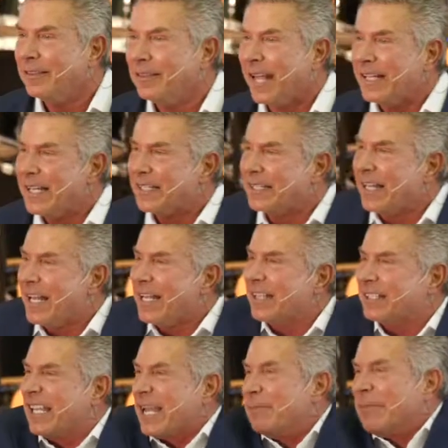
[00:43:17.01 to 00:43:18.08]
They just, they
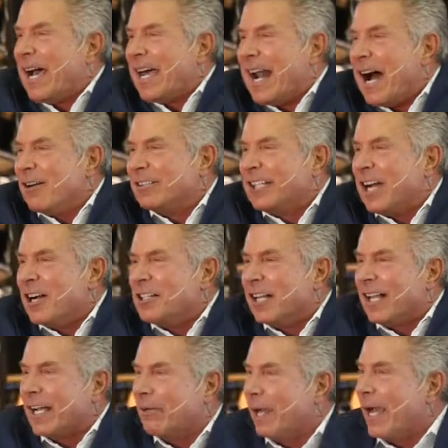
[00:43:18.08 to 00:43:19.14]
just keep that out there and
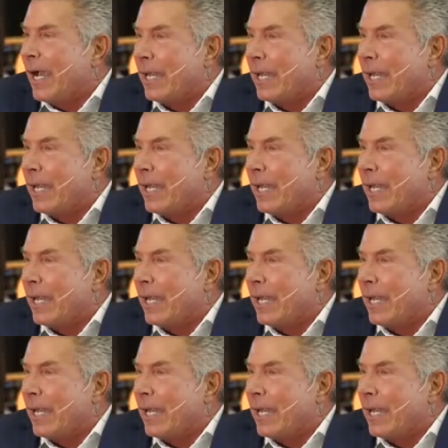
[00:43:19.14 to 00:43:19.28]
you're like, well,